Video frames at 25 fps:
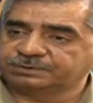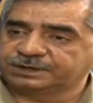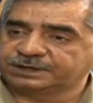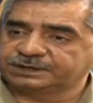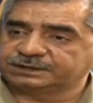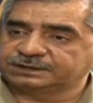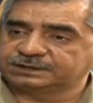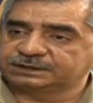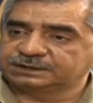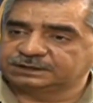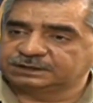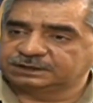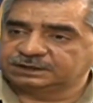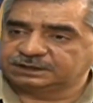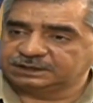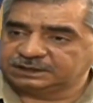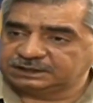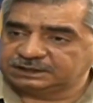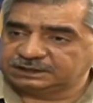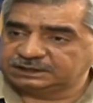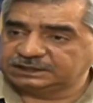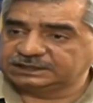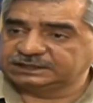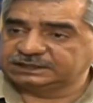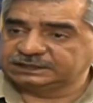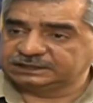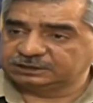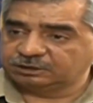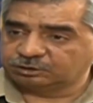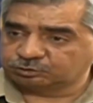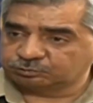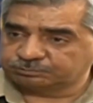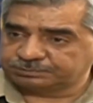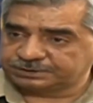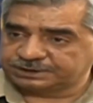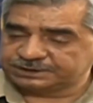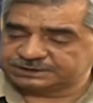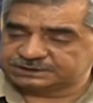occupied, illegally
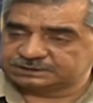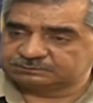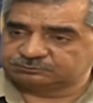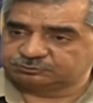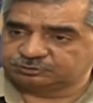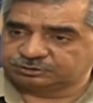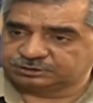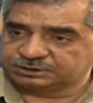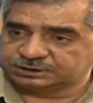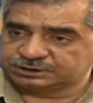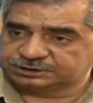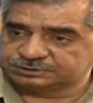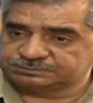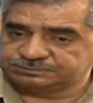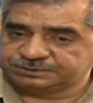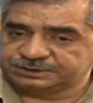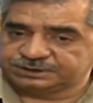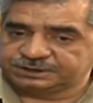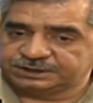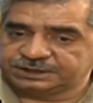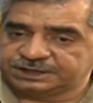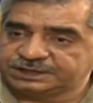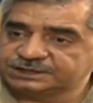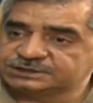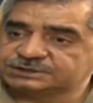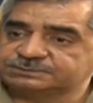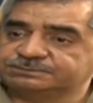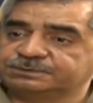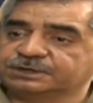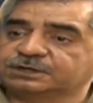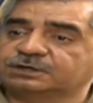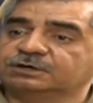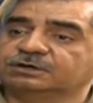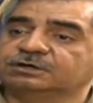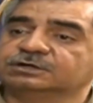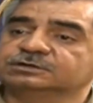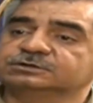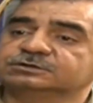occupied Jammu and Kashmir is
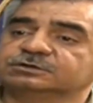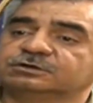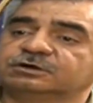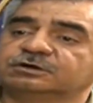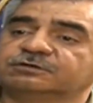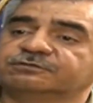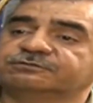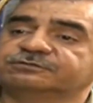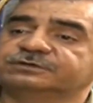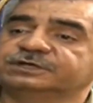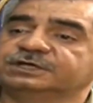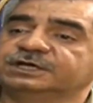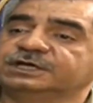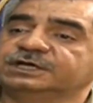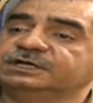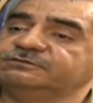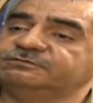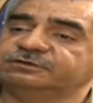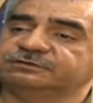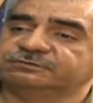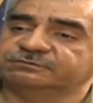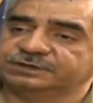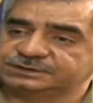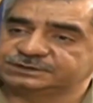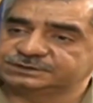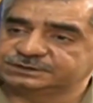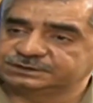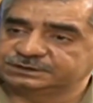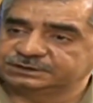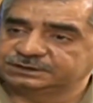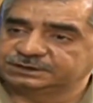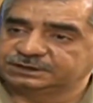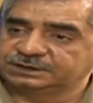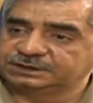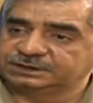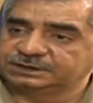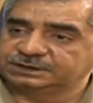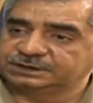because of the
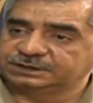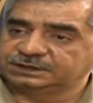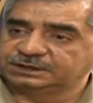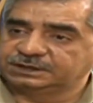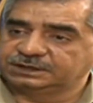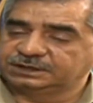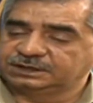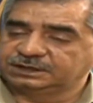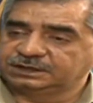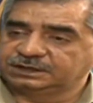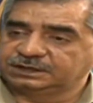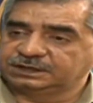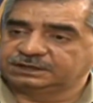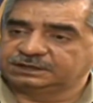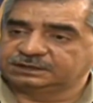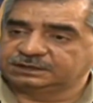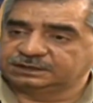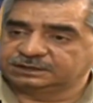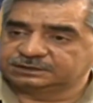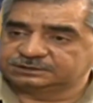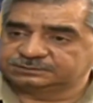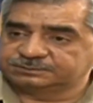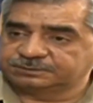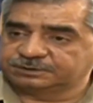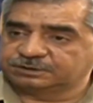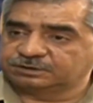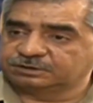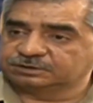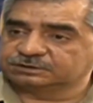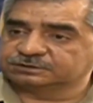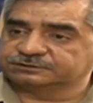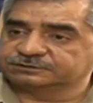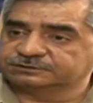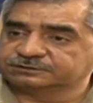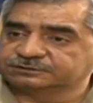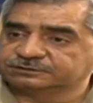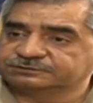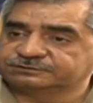infiltration, and it's
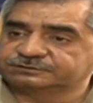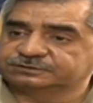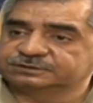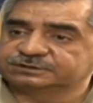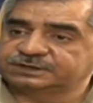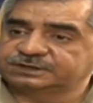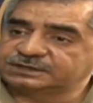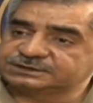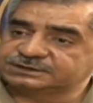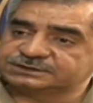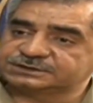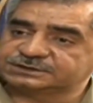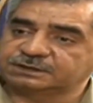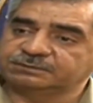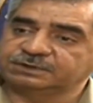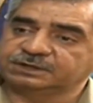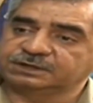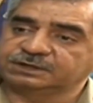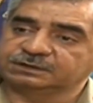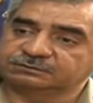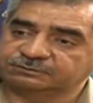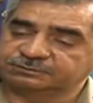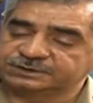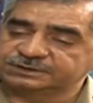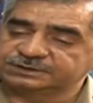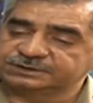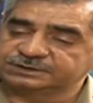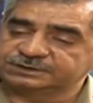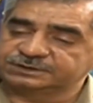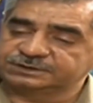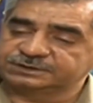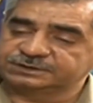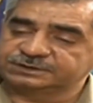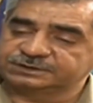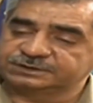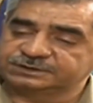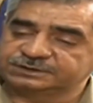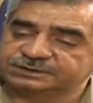because of the terrorists
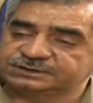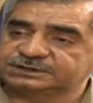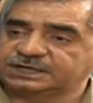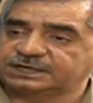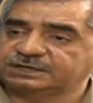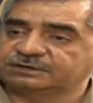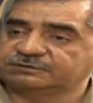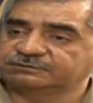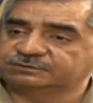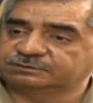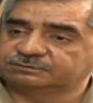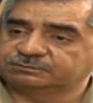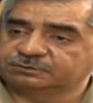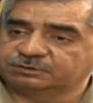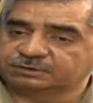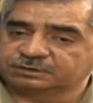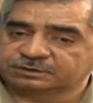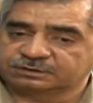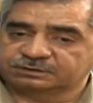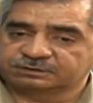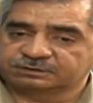coming from this side of the